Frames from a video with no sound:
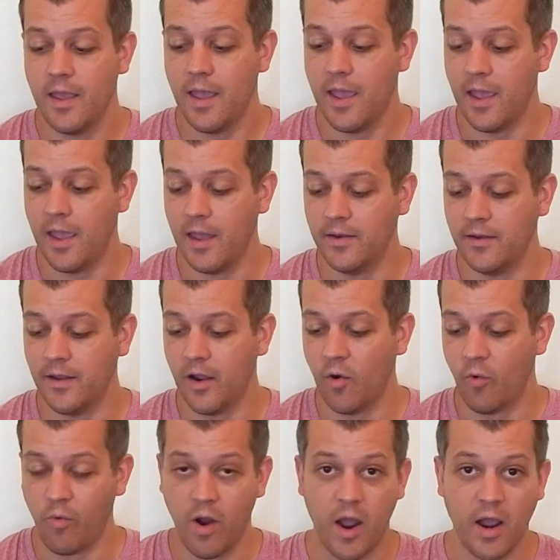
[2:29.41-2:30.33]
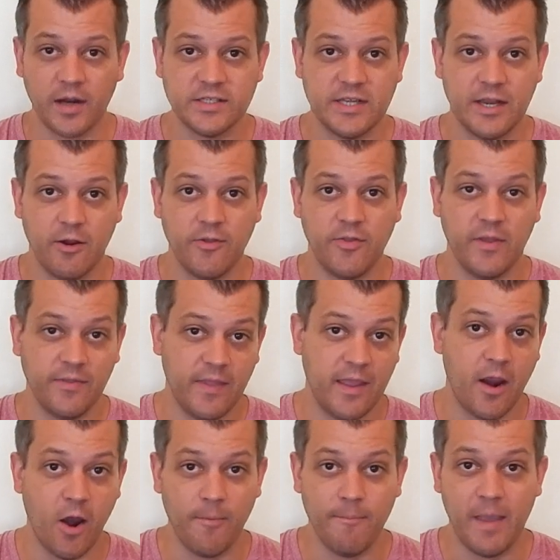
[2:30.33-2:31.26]
and rocks and everything.
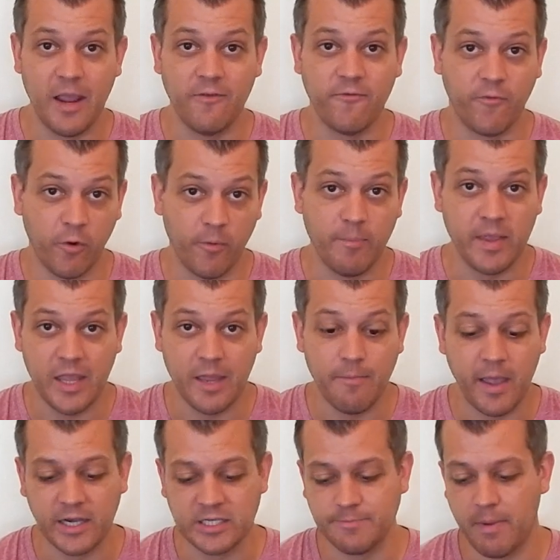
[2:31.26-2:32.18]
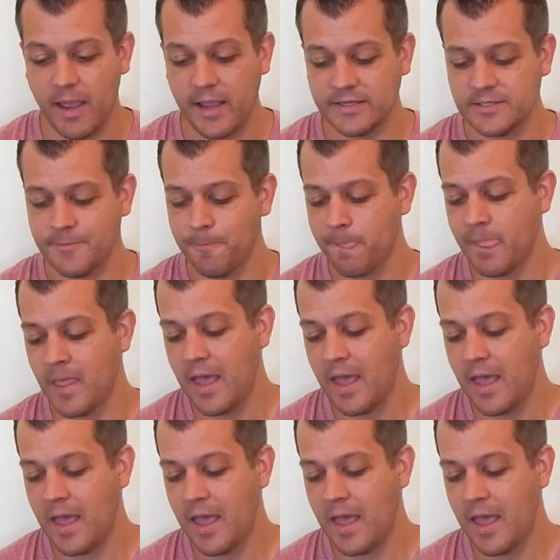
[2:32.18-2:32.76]
They are made for BMX bikes.